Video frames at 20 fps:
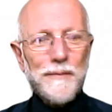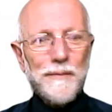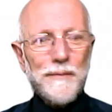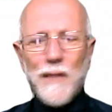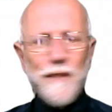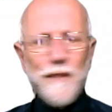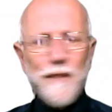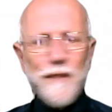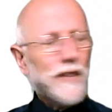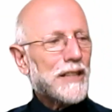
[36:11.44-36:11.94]

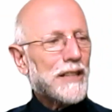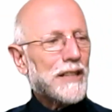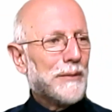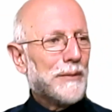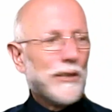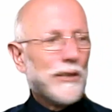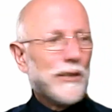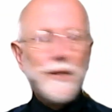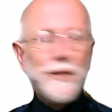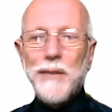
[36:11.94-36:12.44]
And
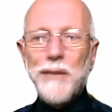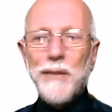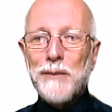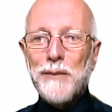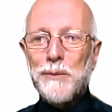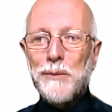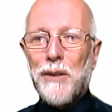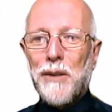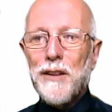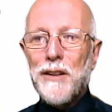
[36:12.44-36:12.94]
flexibility becomes a
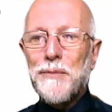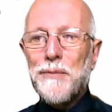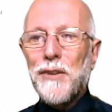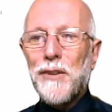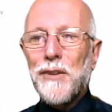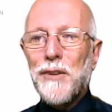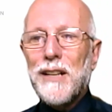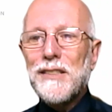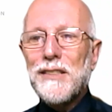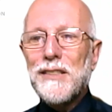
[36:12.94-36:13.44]
part of the
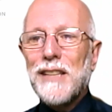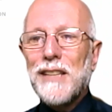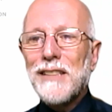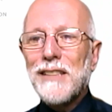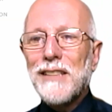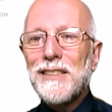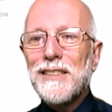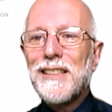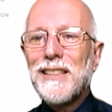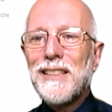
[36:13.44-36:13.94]

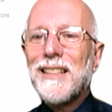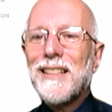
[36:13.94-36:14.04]
process.